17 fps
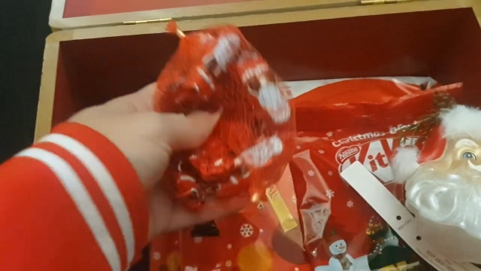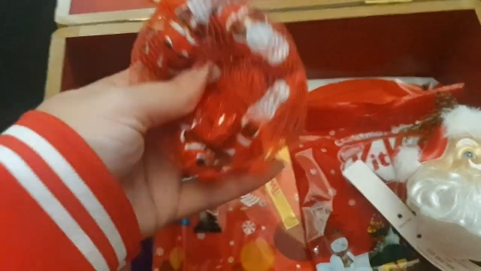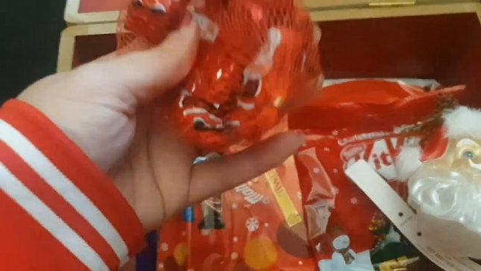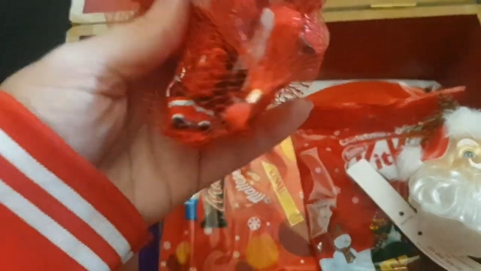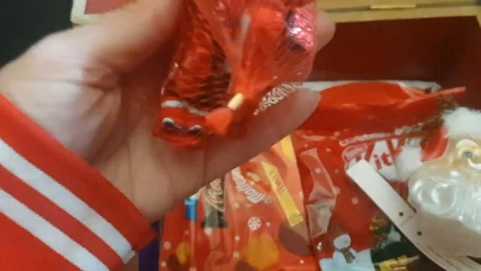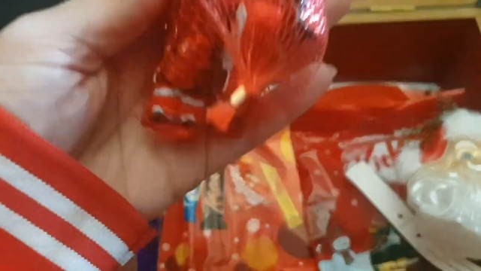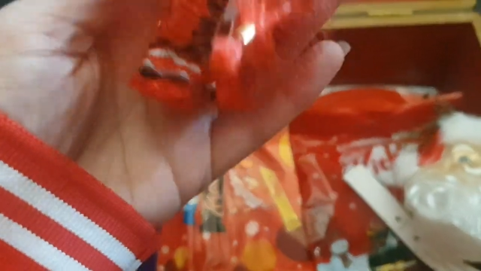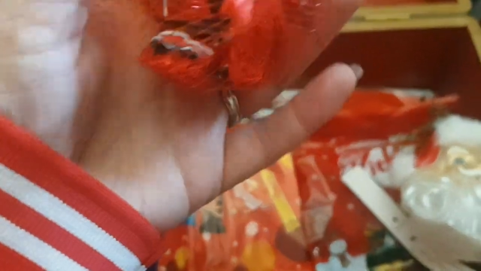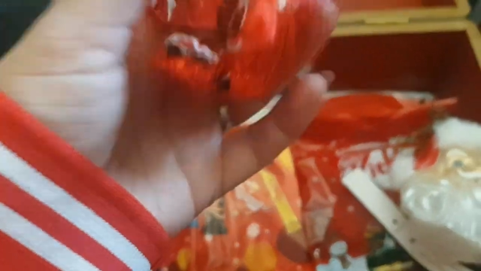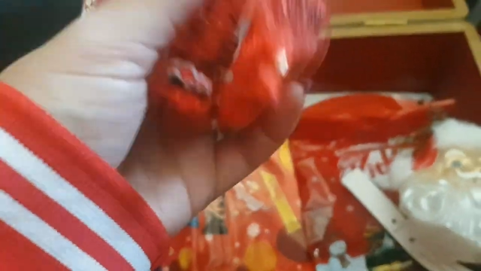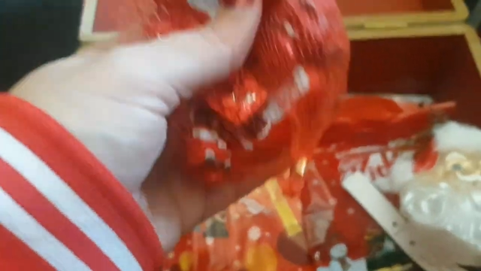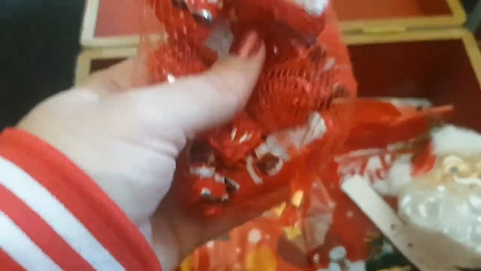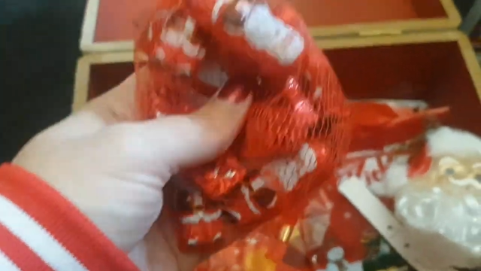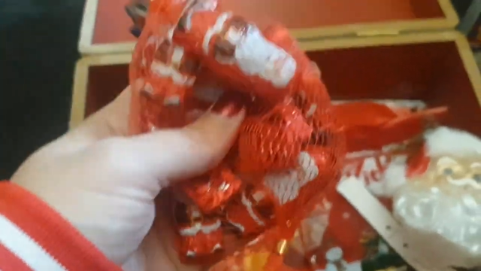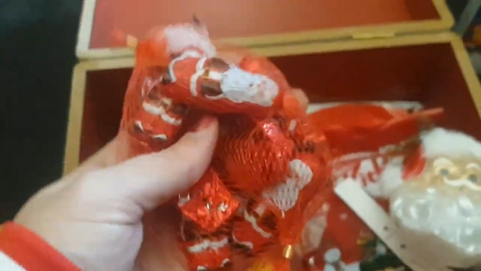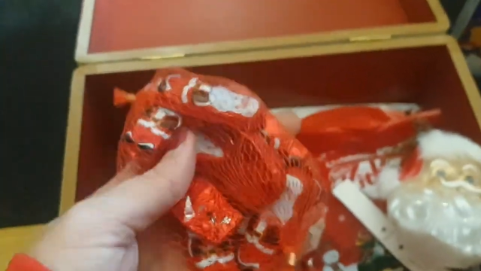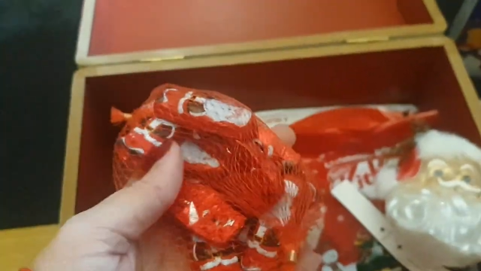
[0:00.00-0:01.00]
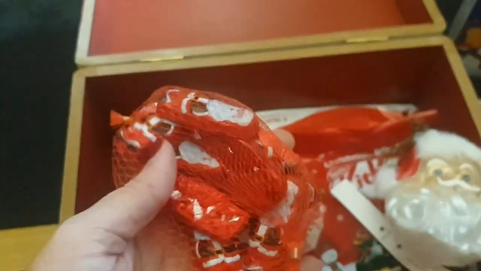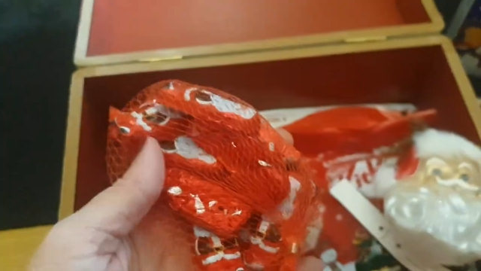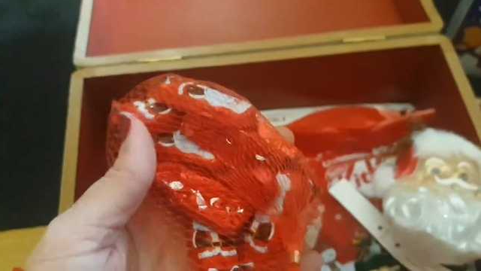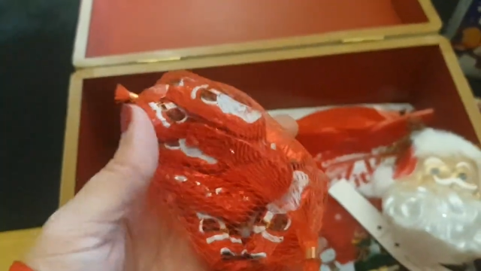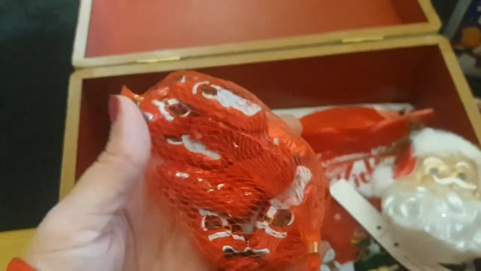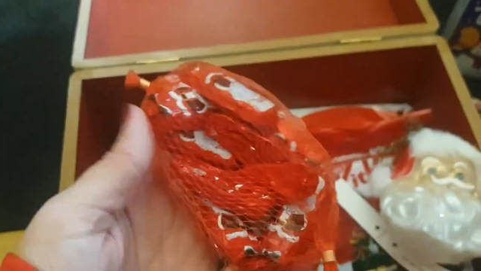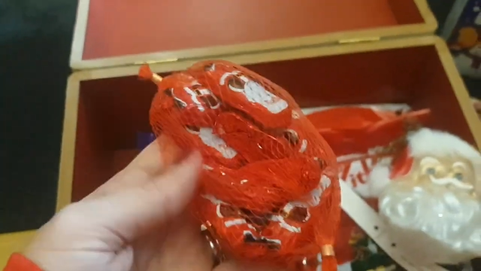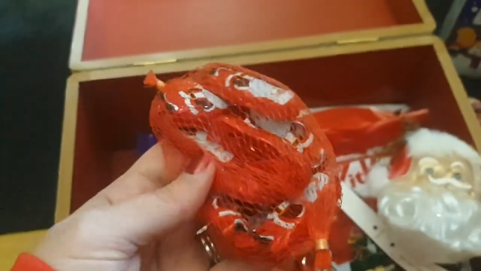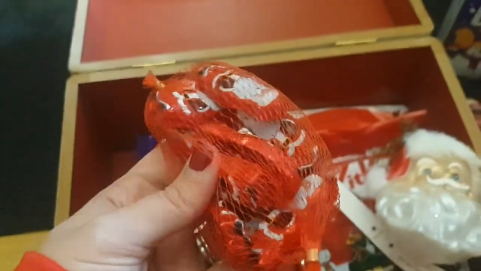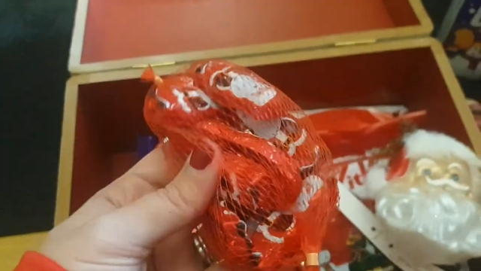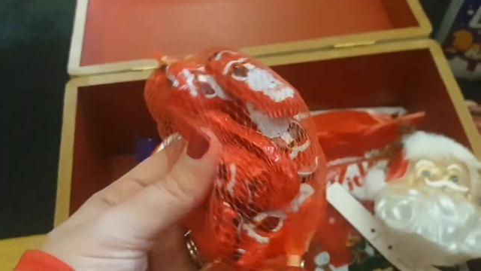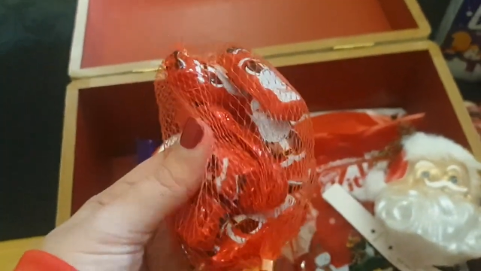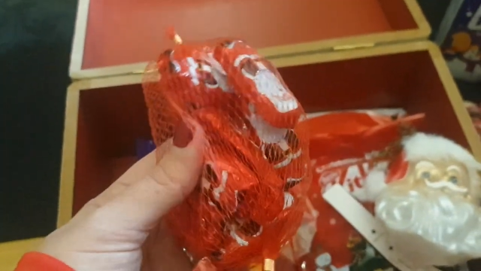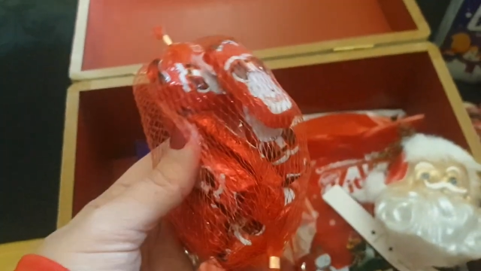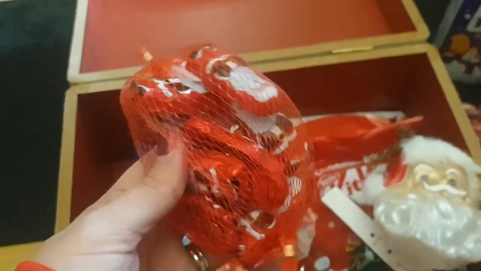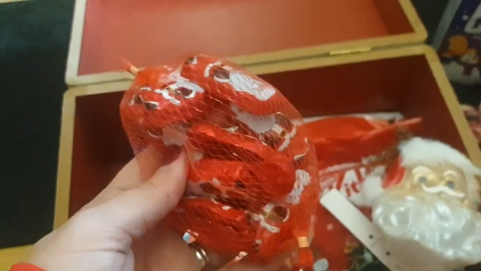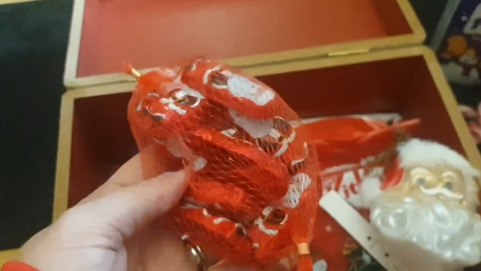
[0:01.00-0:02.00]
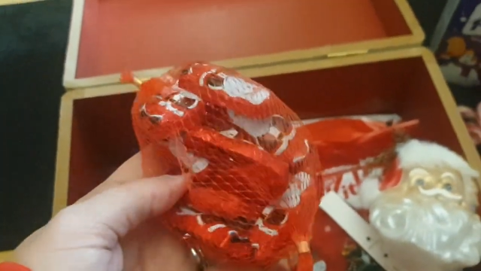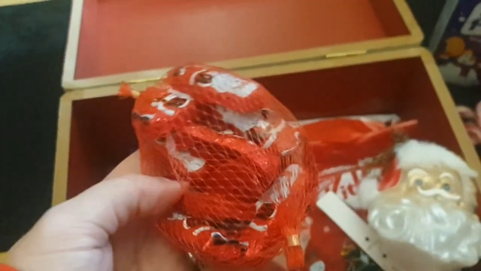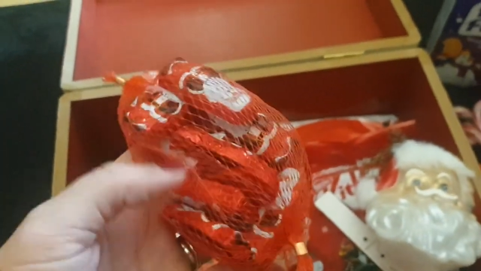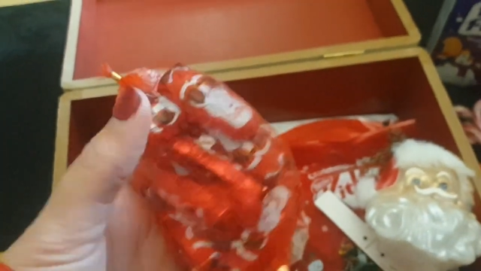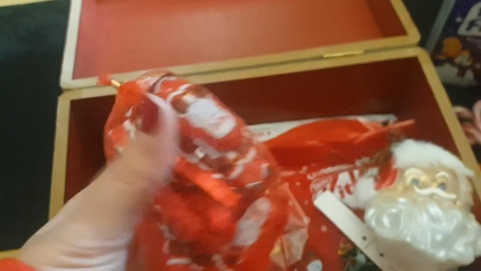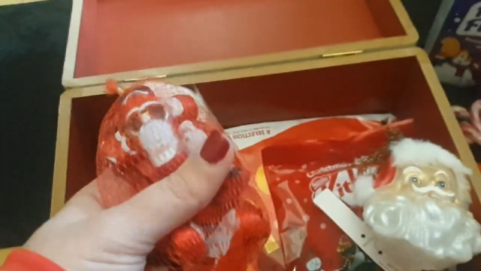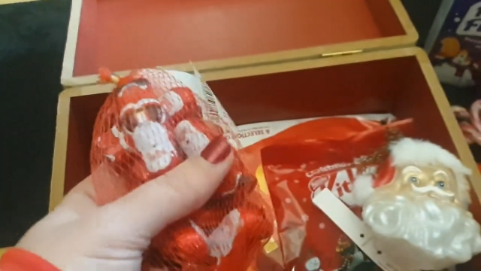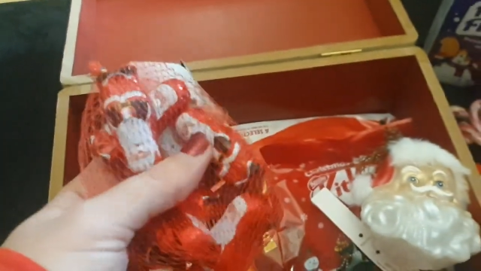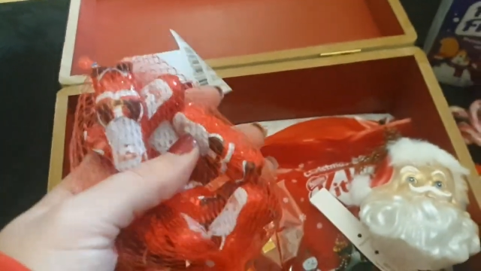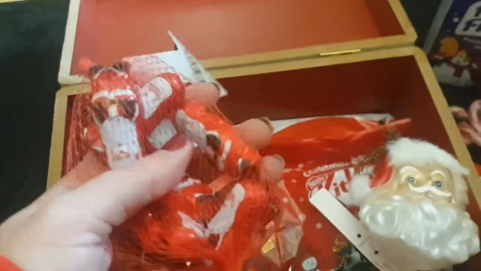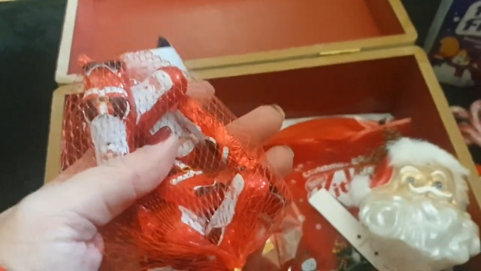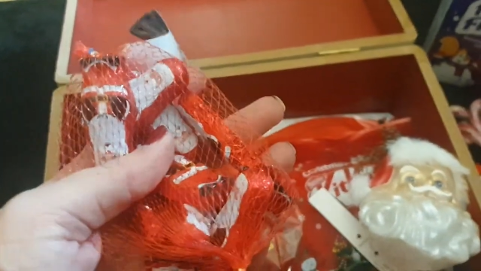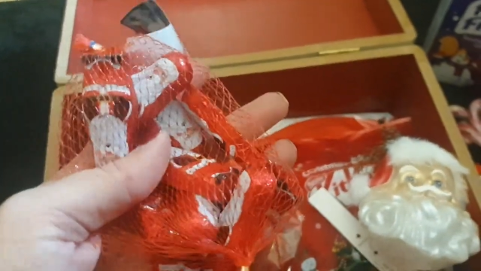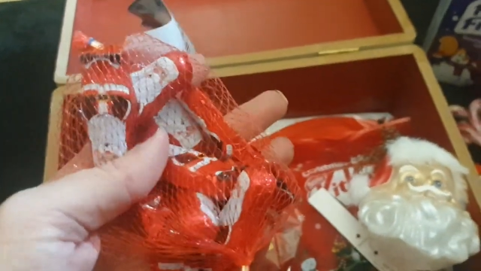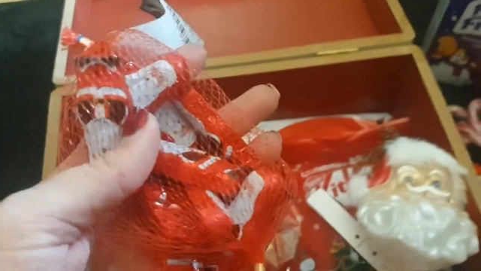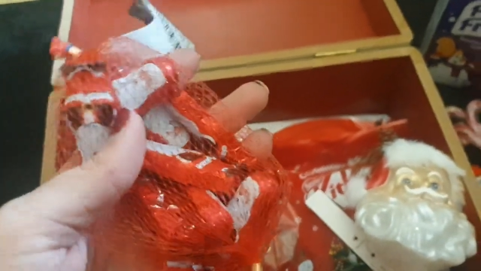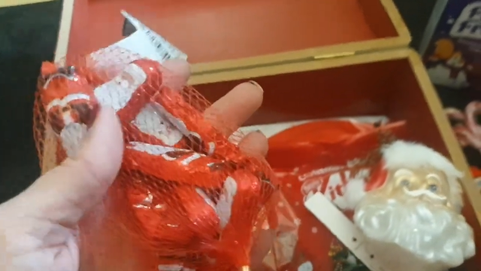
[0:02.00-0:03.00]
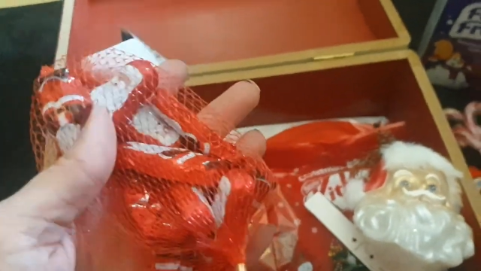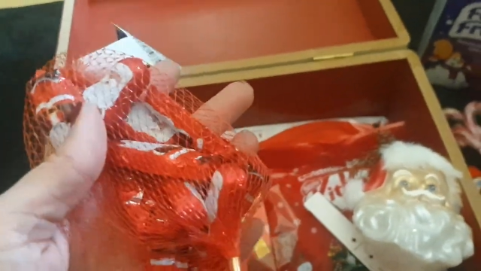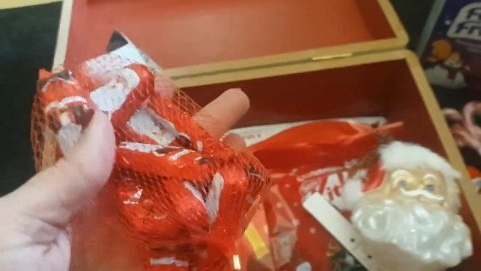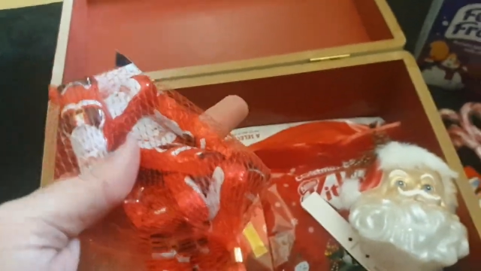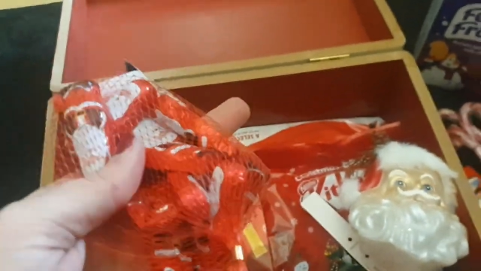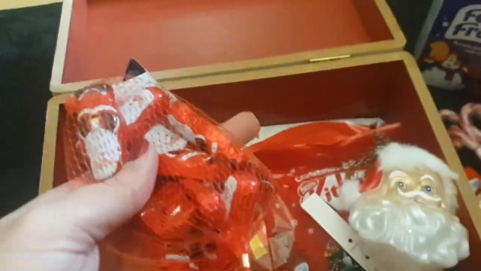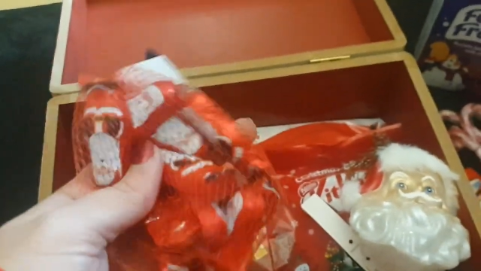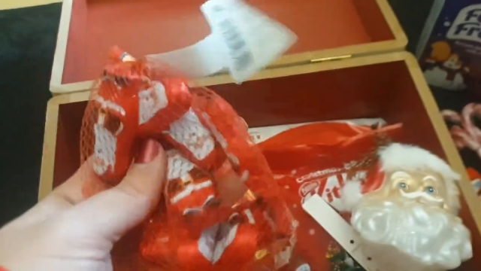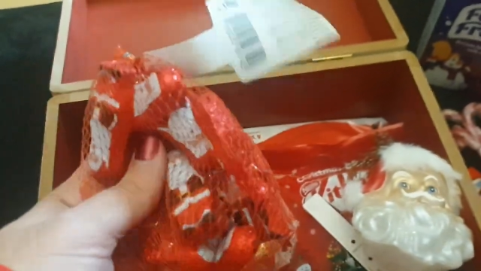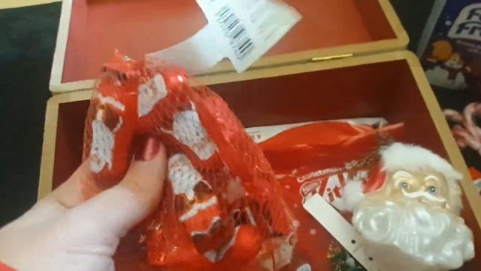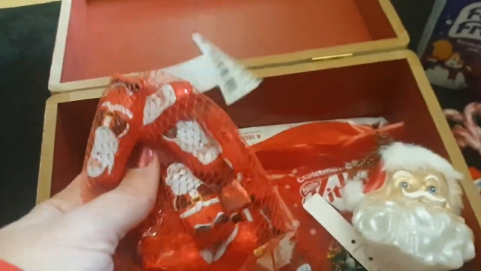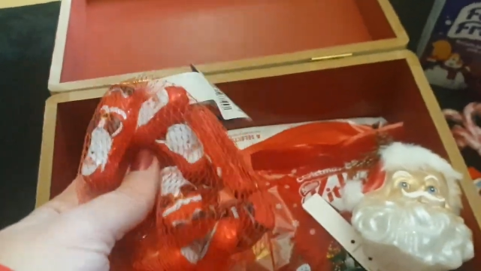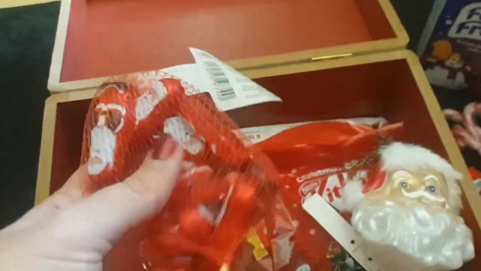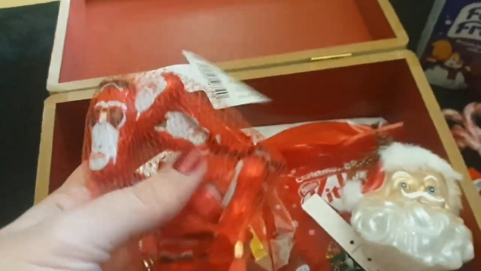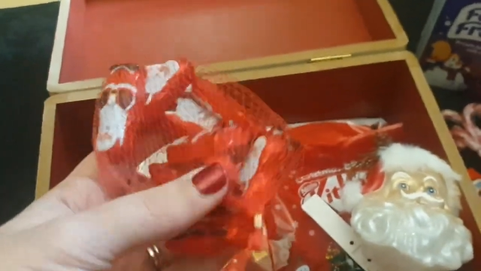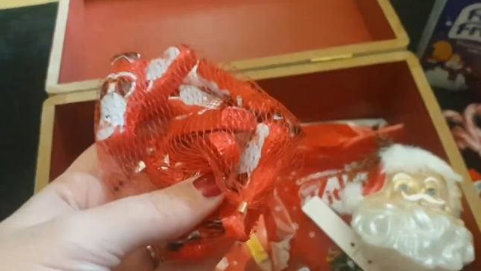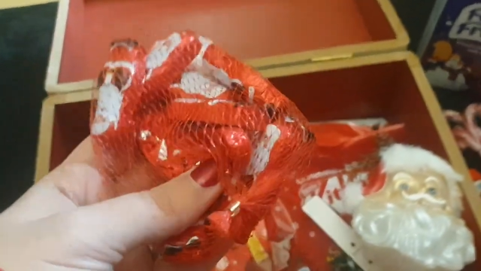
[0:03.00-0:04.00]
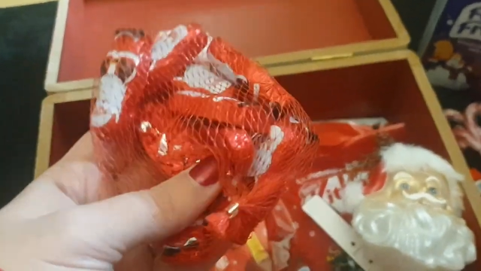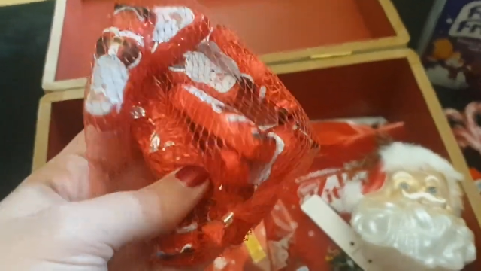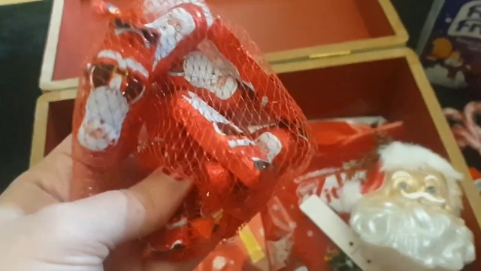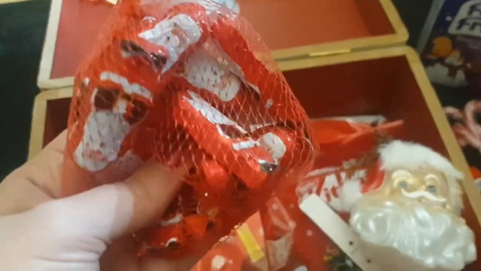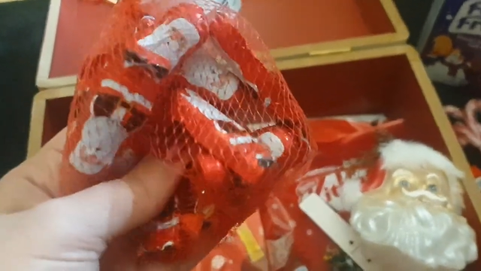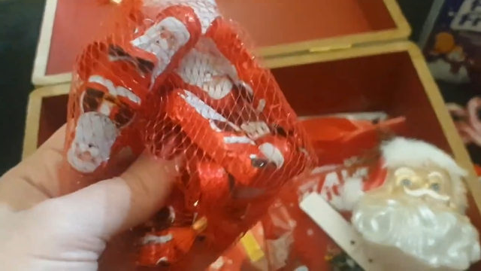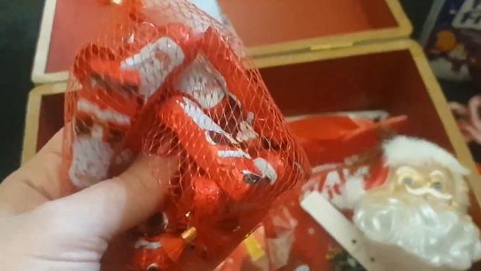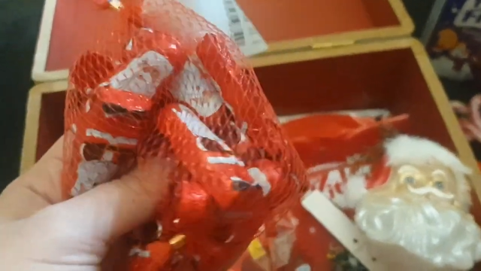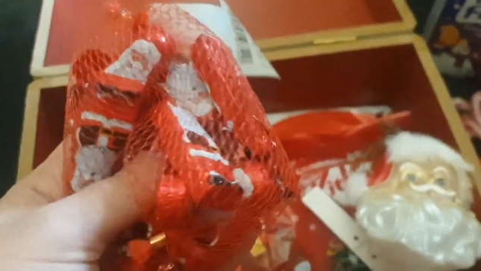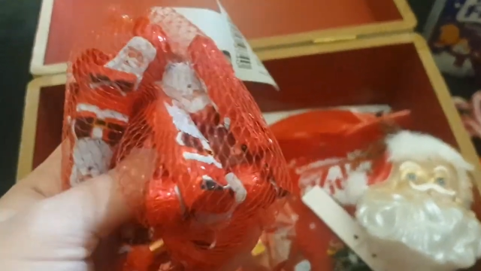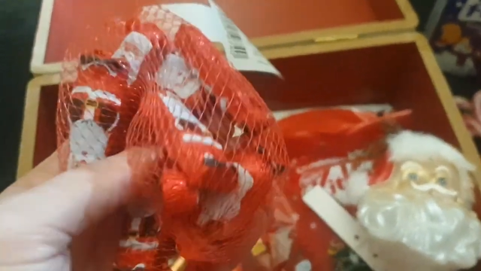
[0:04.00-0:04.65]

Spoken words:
No face is visible, so there are no lips to read.